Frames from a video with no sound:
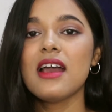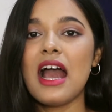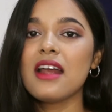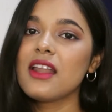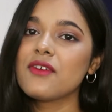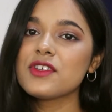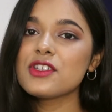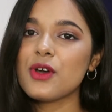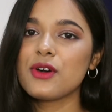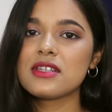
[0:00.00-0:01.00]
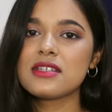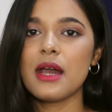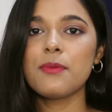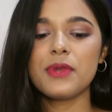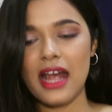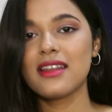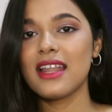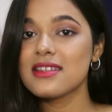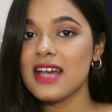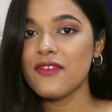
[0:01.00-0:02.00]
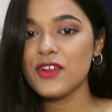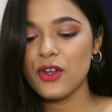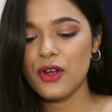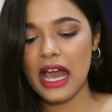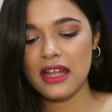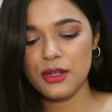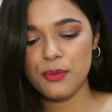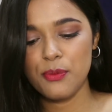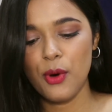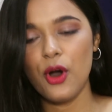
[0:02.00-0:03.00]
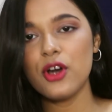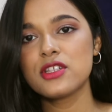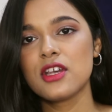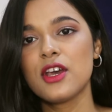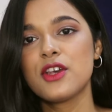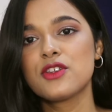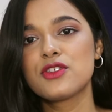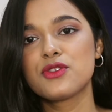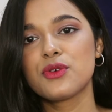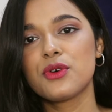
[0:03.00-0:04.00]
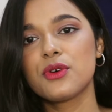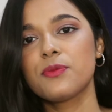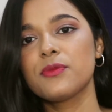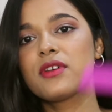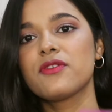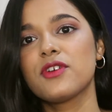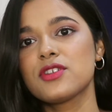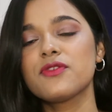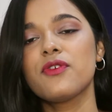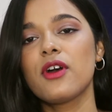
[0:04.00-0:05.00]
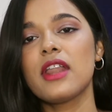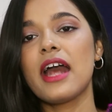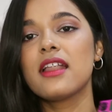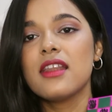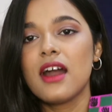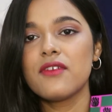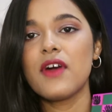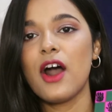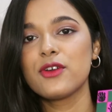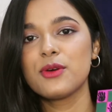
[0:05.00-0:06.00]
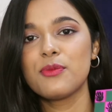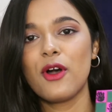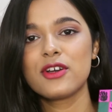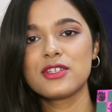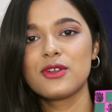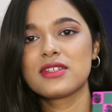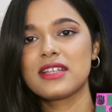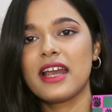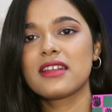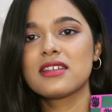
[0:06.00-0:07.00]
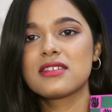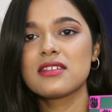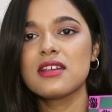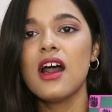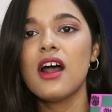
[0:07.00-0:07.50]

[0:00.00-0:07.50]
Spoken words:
I love this concept. And let's have a look at the box. So first of all, I love how the box looks like. This is